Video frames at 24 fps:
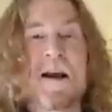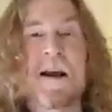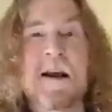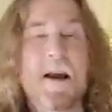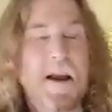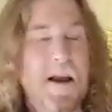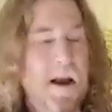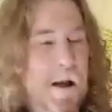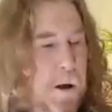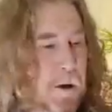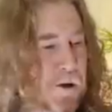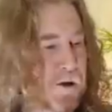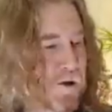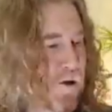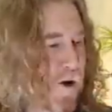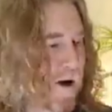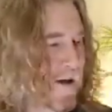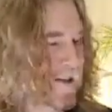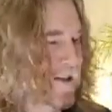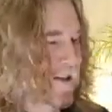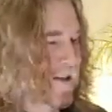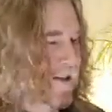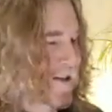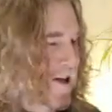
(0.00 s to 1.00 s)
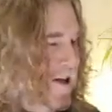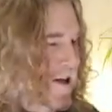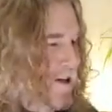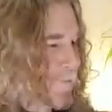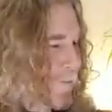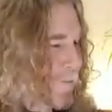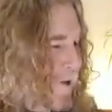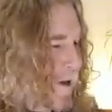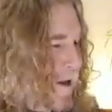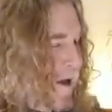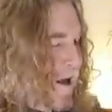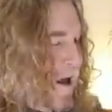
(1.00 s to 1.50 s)
It was great to see.
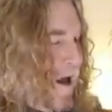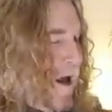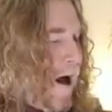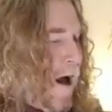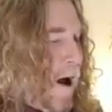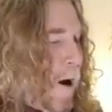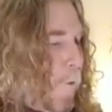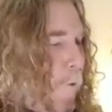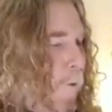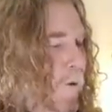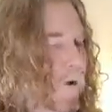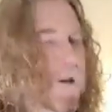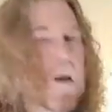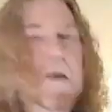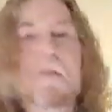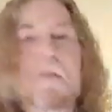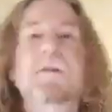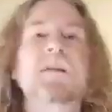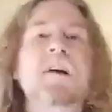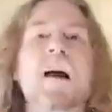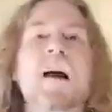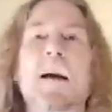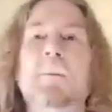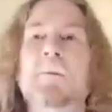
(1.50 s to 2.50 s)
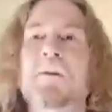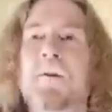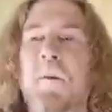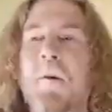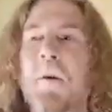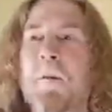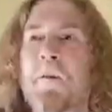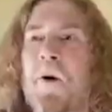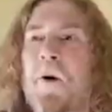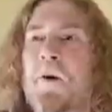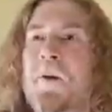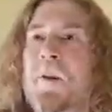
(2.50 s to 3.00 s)
One of the other times on my
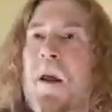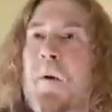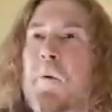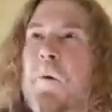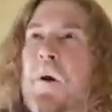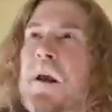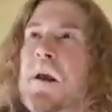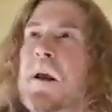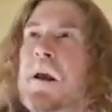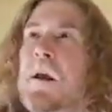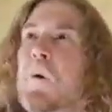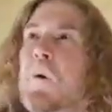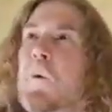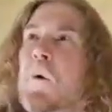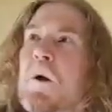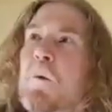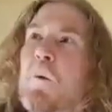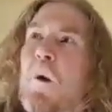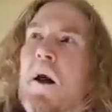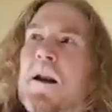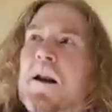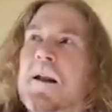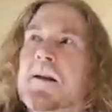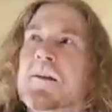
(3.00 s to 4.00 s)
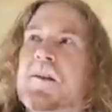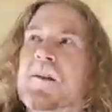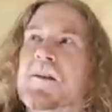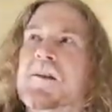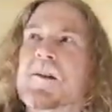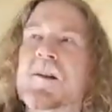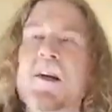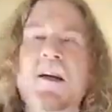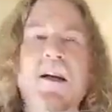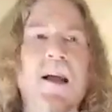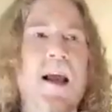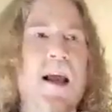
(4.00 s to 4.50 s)
birthday, we went in to
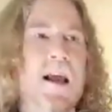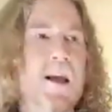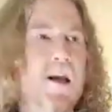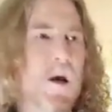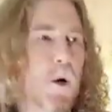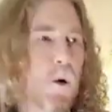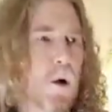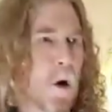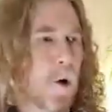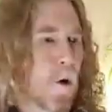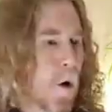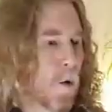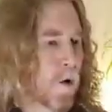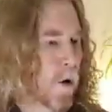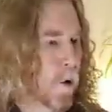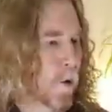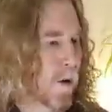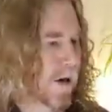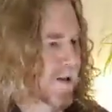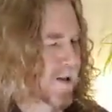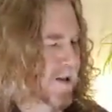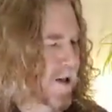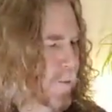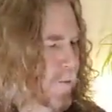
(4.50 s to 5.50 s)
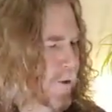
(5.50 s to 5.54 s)
see a Yoko Ono exhibit